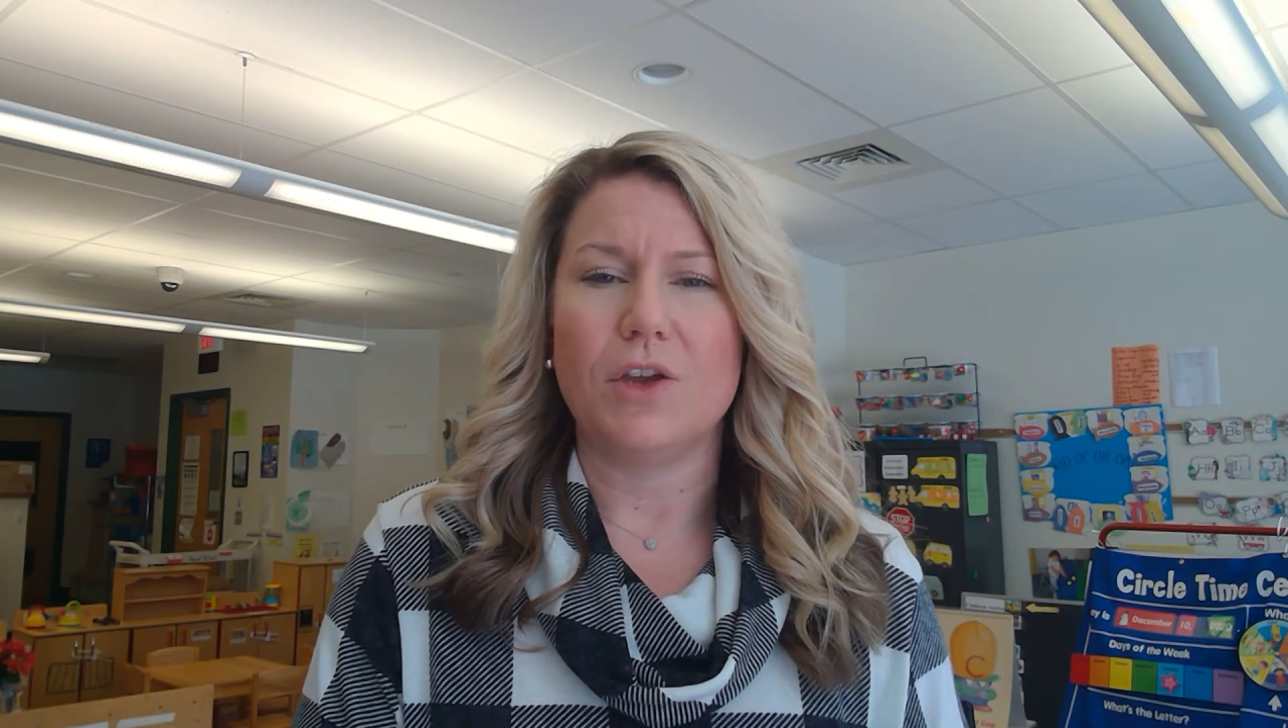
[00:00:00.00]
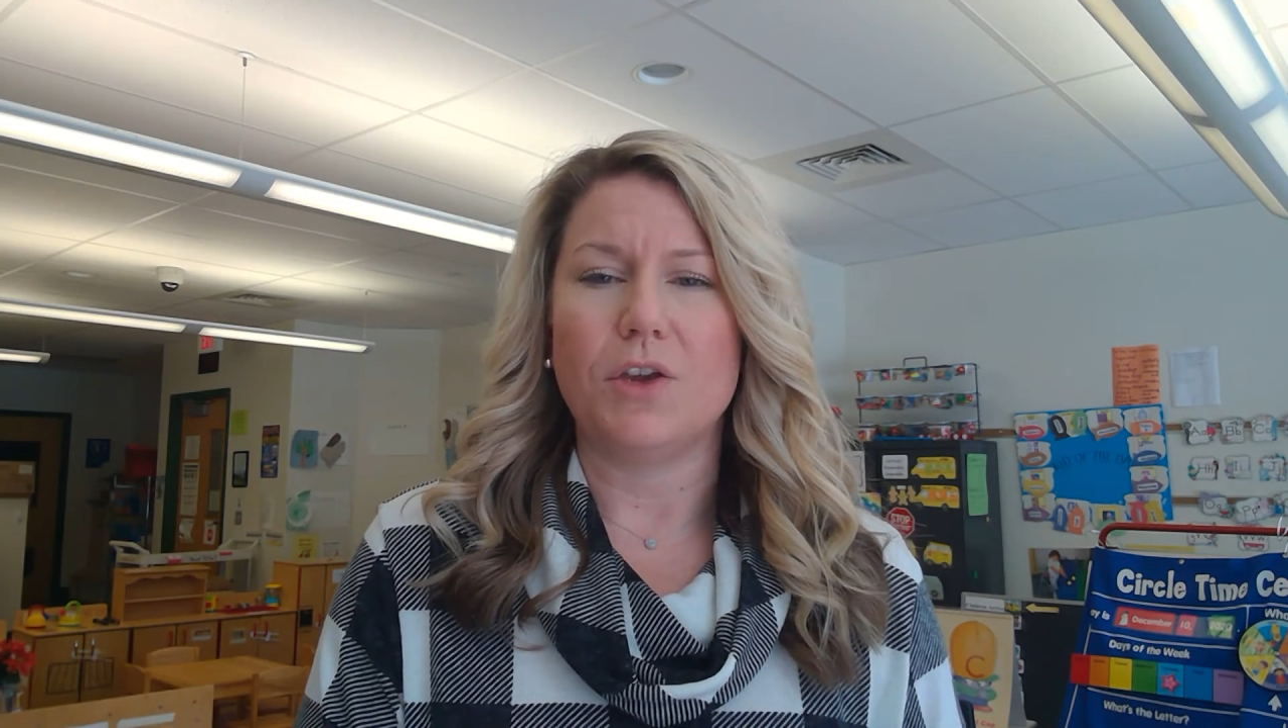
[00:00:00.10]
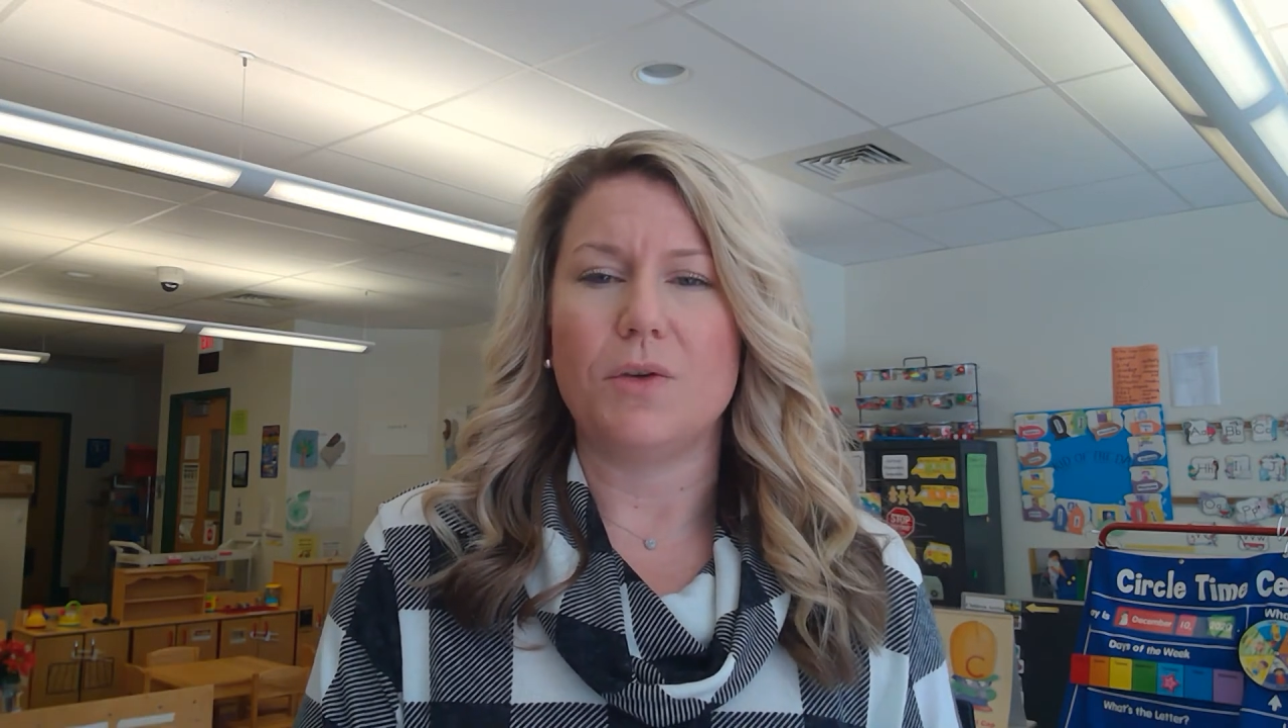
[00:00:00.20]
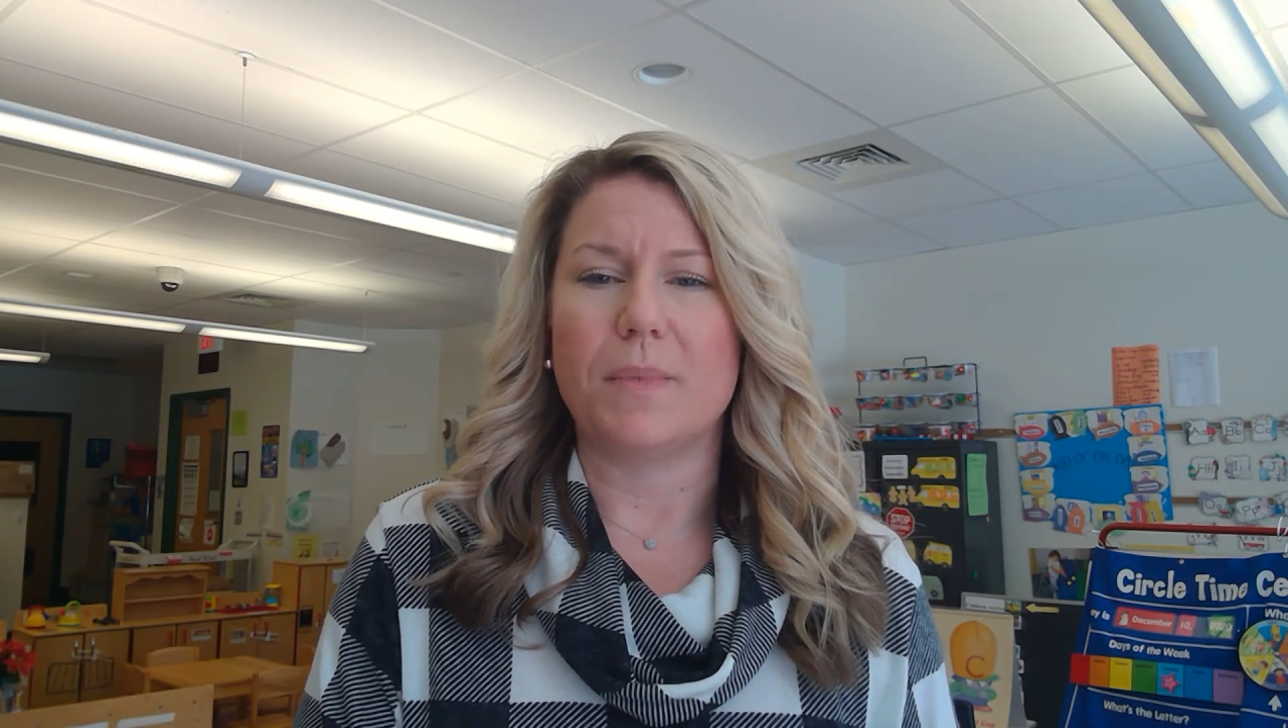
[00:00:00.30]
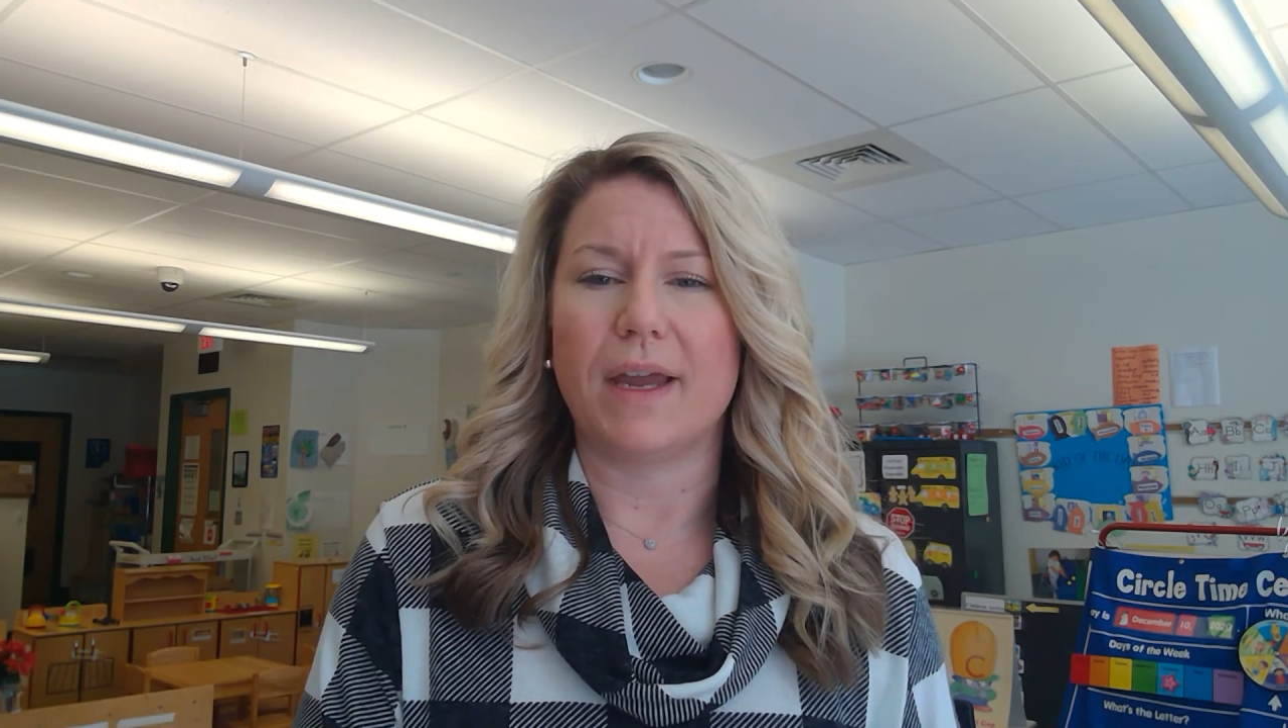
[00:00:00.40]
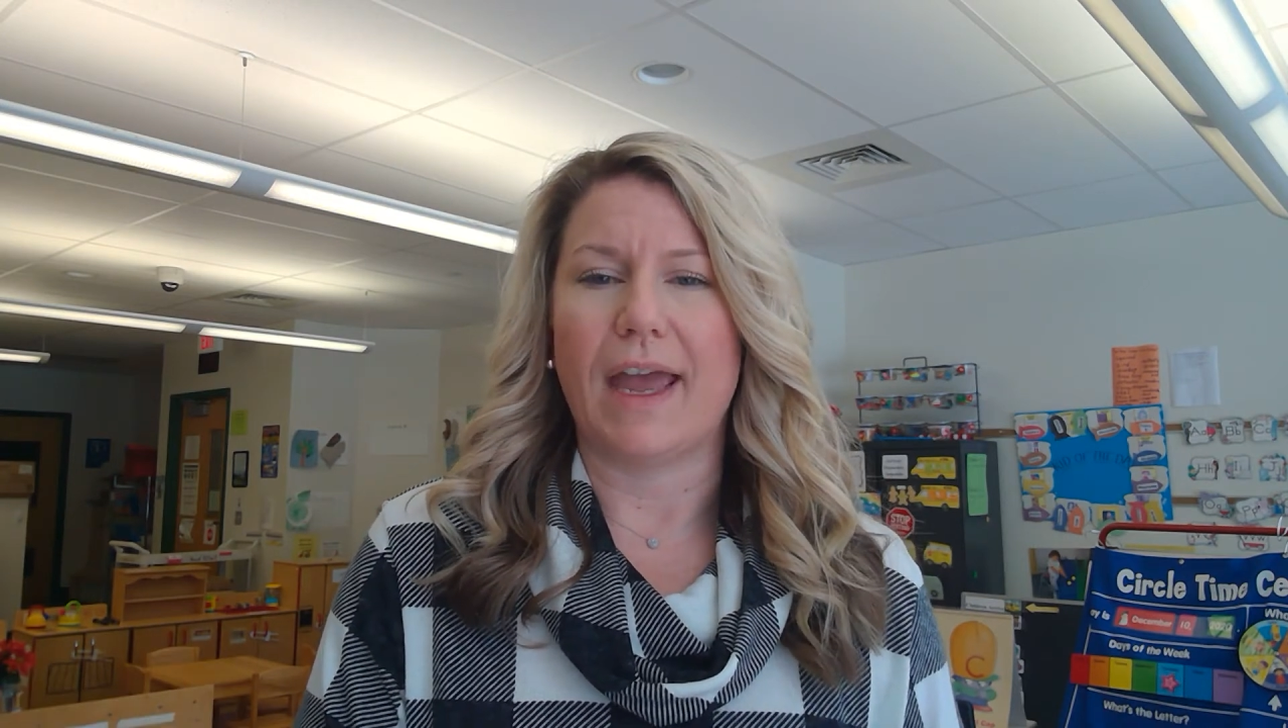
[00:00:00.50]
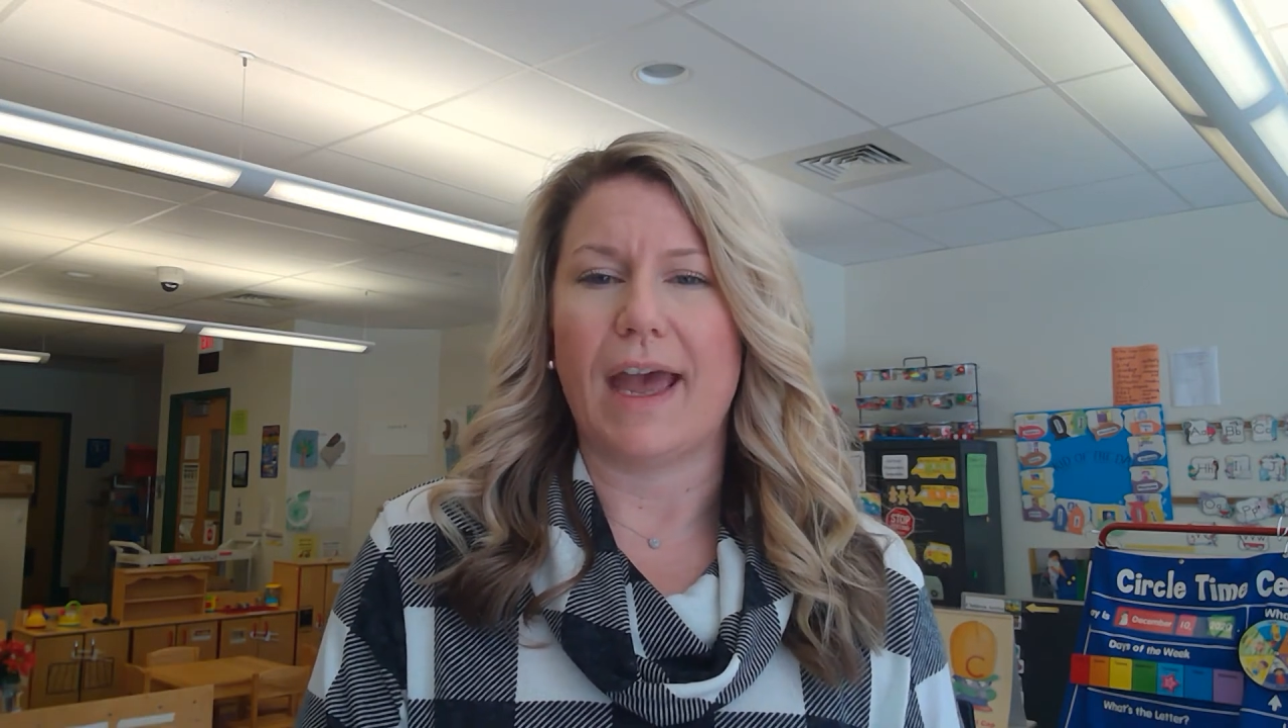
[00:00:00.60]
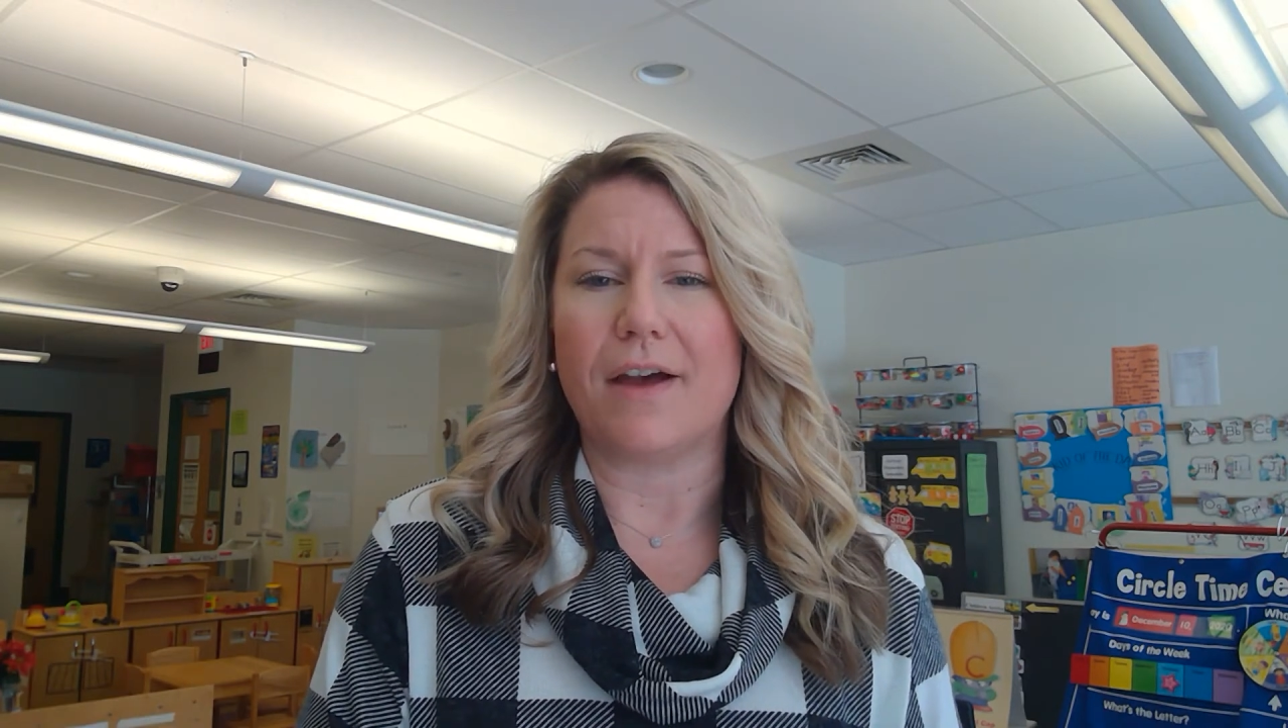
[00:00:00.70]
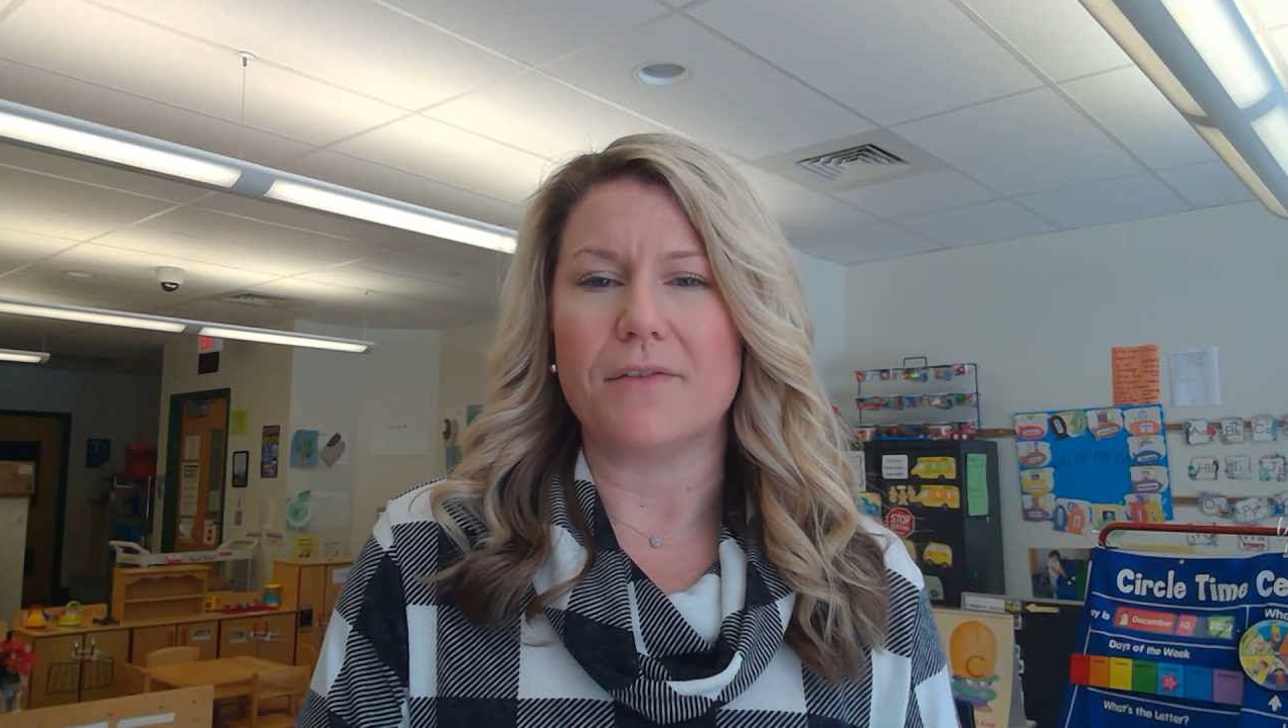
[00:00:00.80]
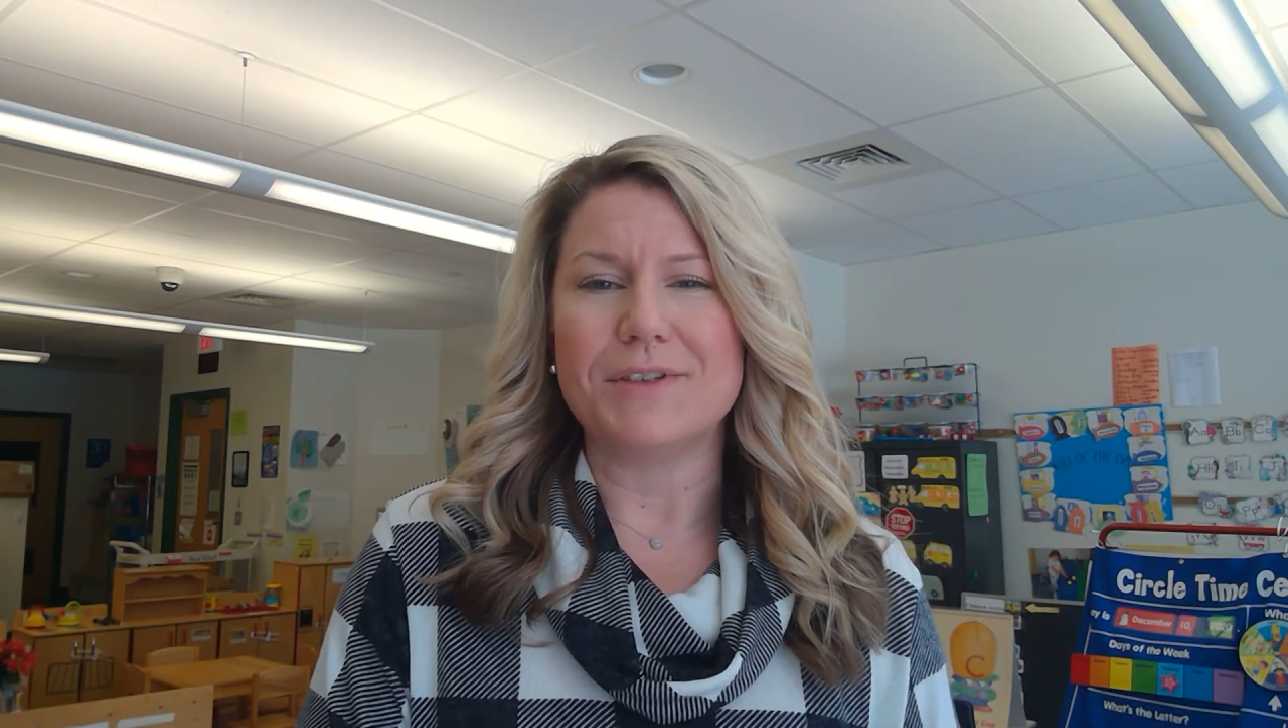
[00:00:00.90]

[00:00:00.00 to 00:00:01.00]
you might have.